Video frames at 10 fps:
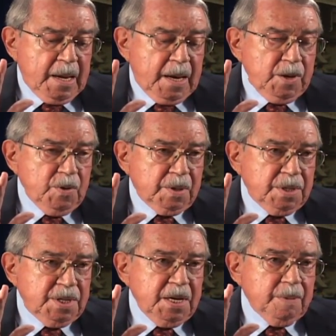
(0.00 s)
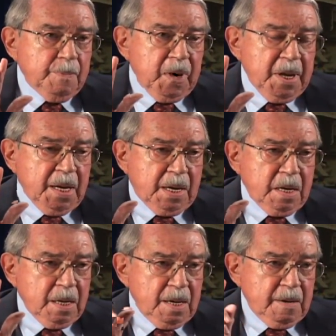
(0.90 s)
And you could see him
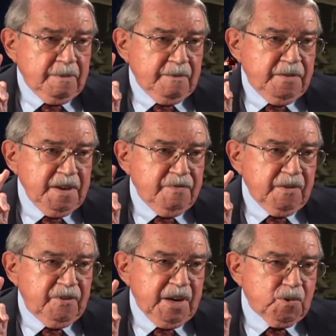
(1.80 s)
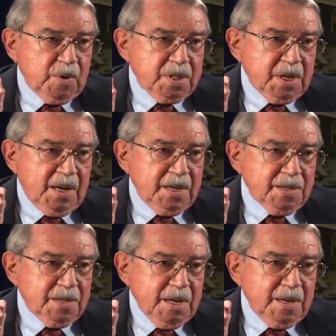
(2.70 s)
blink V for victory
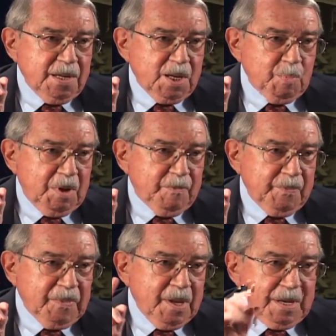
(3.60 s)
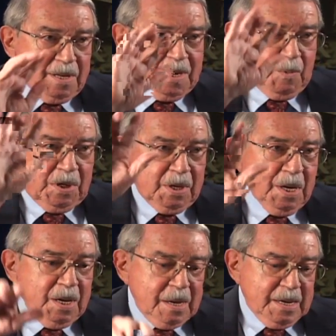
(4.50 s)
signs, some of them, as they went
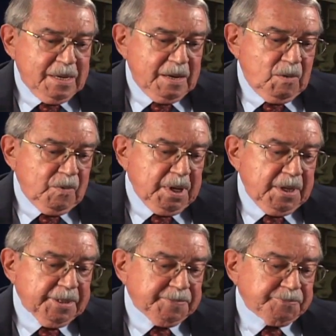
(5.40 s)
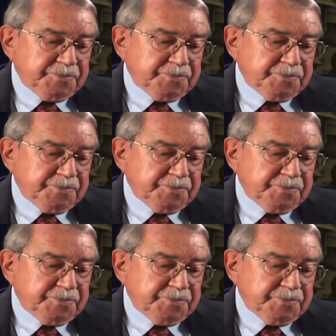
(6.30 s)
overhead.